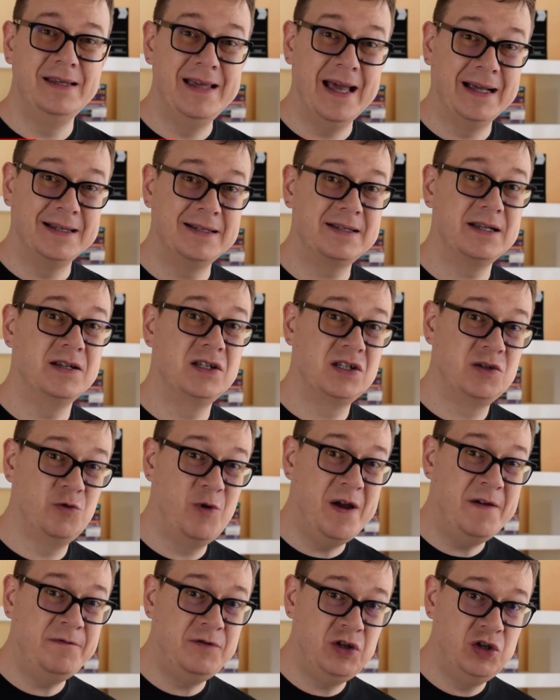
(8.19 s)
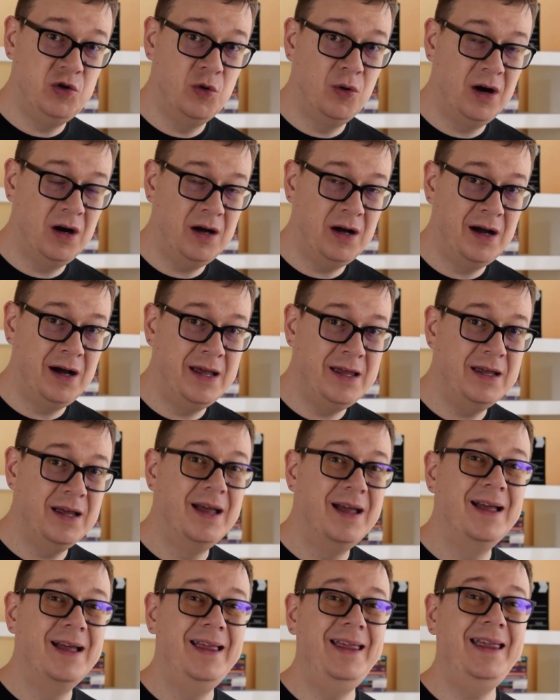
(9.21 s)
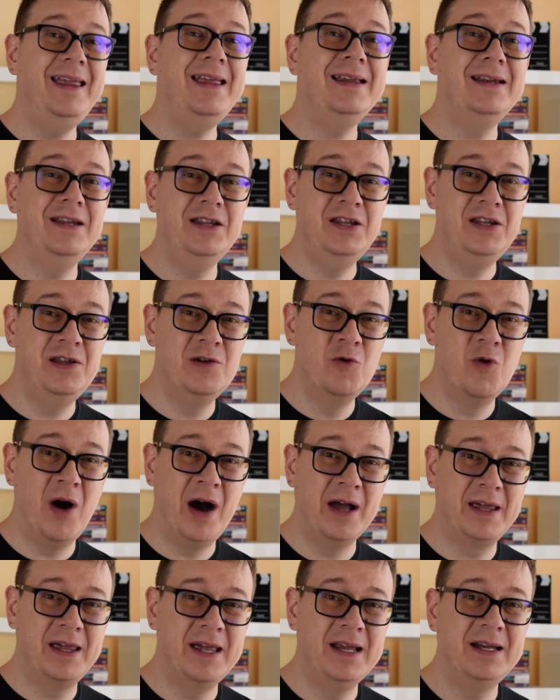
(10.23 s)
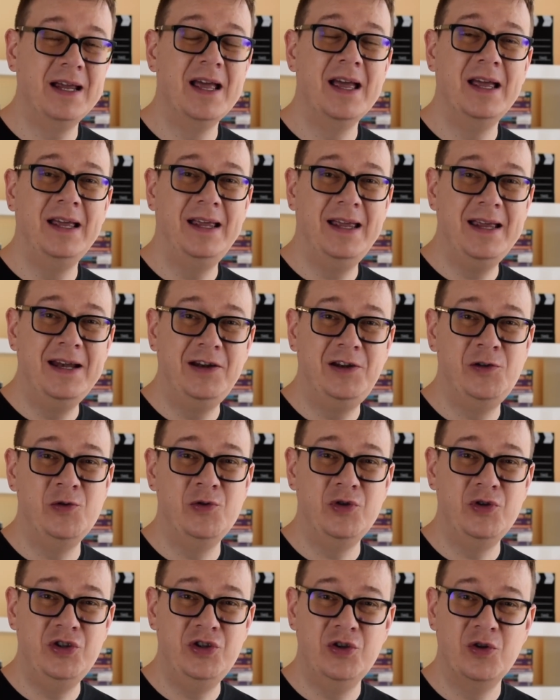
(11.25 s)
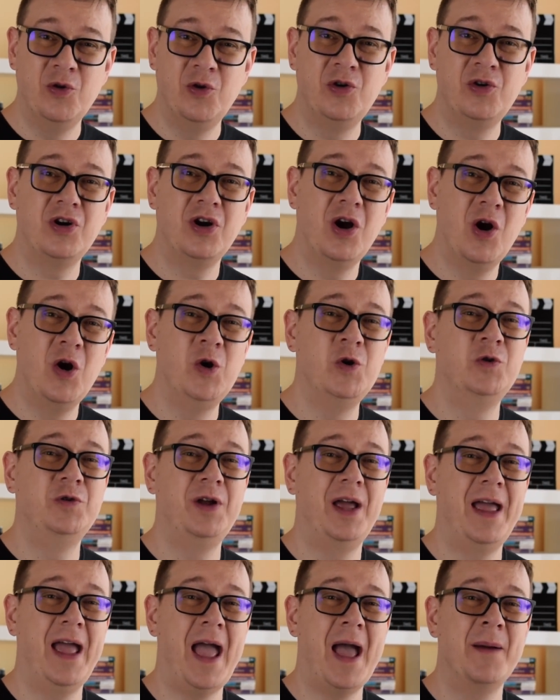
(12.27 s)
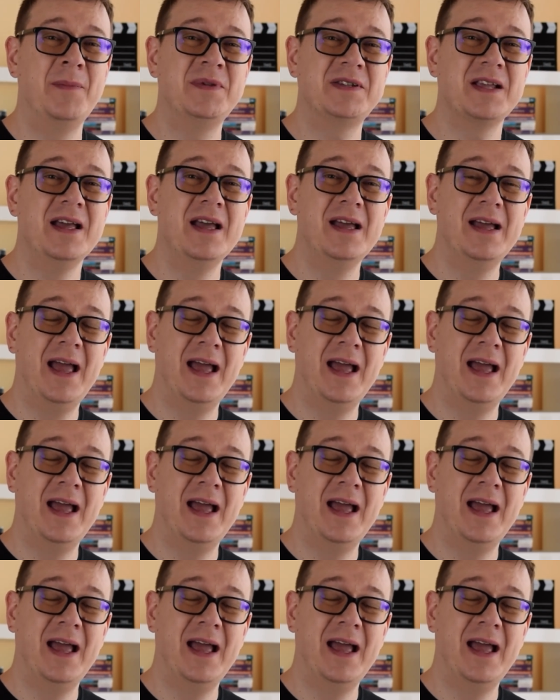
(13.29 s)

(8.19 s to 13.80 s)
Yes, SwiftUI in UIKit into your own apps.